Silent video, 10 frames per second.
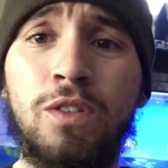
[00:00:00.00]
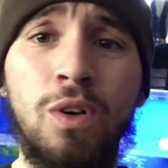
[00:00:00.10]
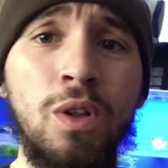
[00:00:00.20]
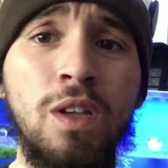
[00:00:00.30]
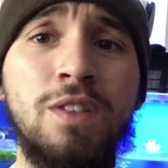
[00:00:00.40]

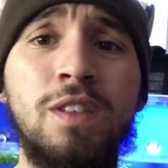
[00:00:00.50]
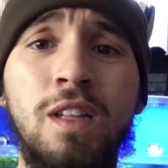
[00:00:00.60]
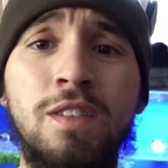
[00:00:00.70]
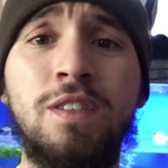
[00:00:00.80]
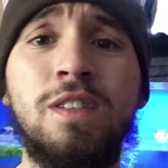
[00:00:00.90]
So let's
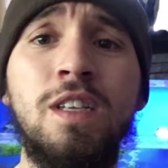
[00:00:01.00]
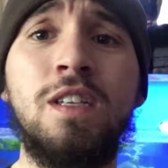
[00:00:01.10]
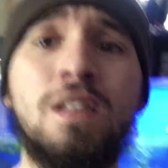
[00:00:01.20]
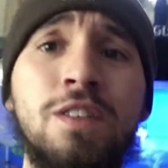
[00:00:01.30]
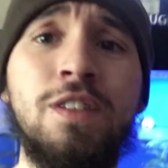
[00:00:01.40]

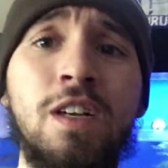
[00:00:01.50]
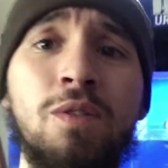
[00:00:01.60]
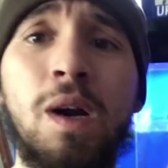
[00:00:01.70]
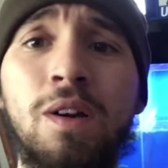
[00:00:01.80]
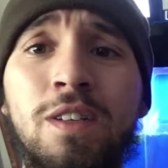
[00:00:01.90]
stick
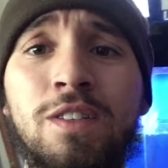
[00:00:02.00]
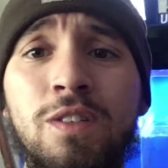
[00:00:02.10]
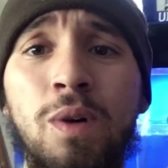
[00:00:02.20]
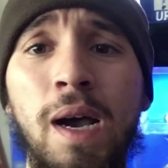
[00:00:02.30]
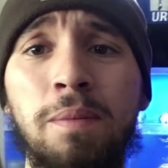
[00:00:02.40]
around and
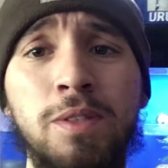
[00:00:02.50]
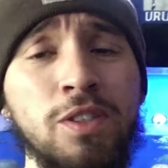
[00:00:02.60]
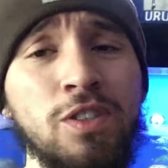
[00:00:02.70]
see what happens.